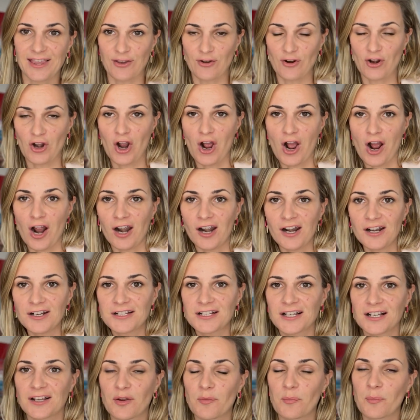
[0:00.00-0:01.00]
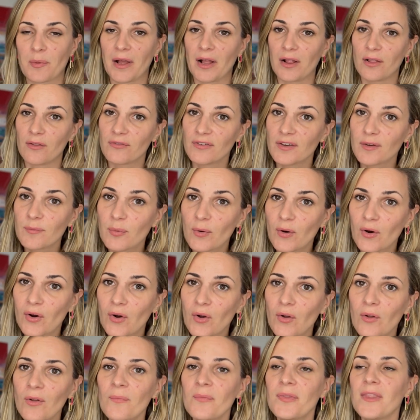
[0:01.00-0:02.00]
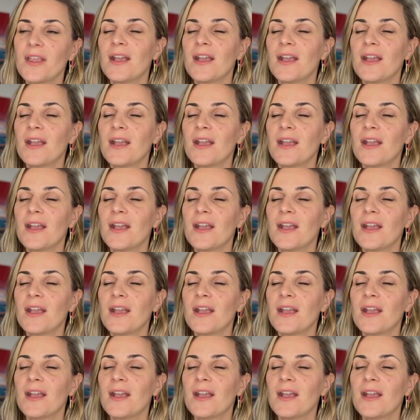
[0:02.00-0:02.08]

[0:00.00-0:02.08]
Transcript: your heart and your pelvic bowl.